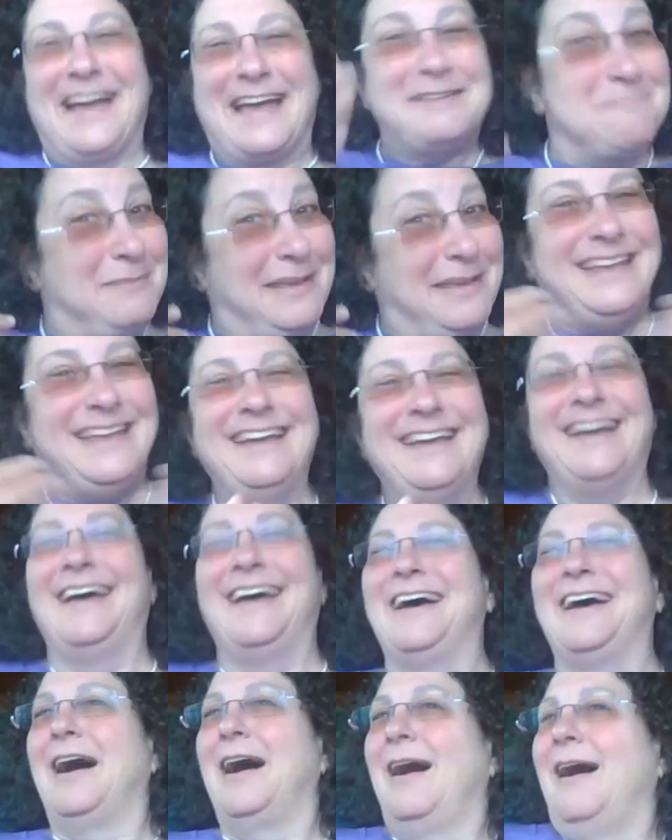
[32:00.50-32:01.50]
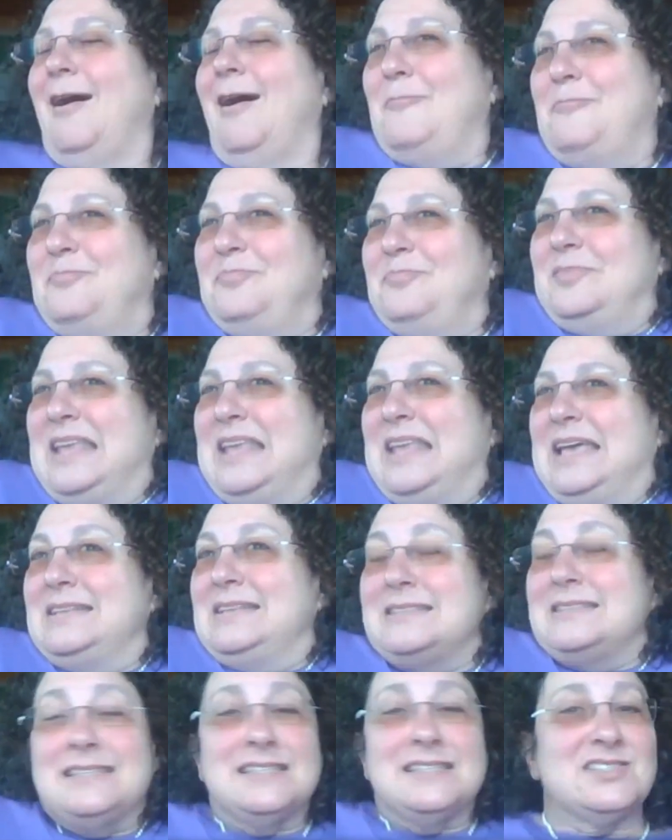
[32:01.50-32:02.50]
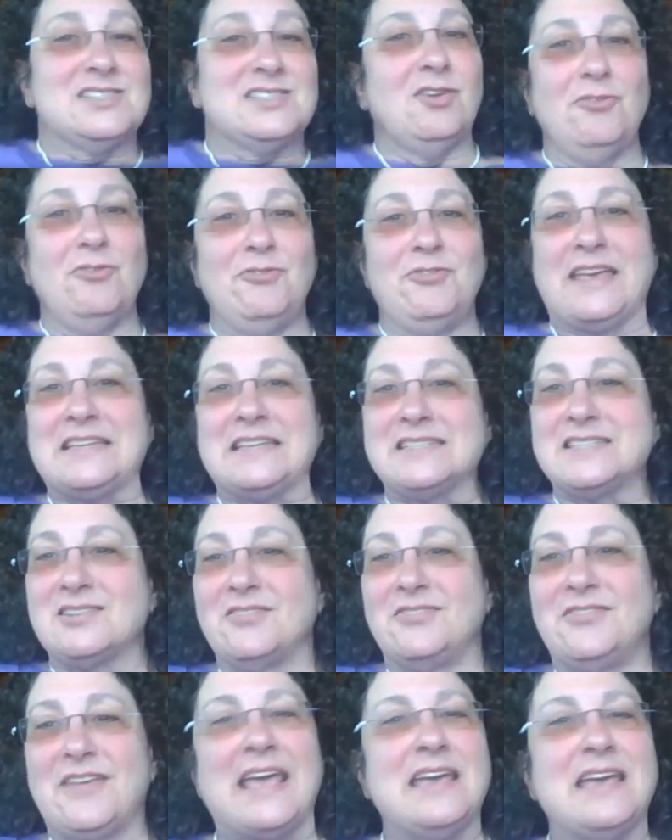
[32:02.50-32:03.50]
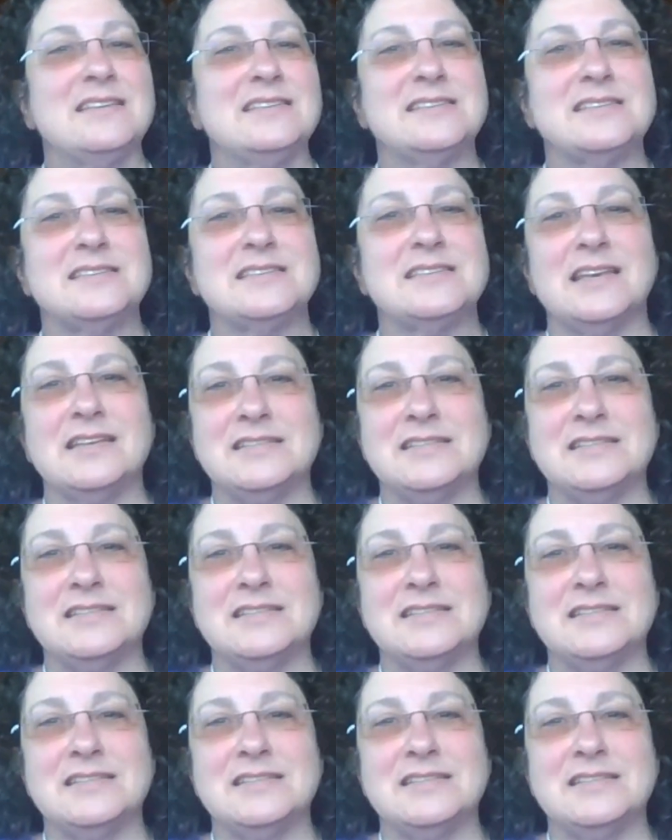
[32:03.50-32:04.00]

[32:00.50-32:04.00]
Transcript: and me, it's still face-to-face.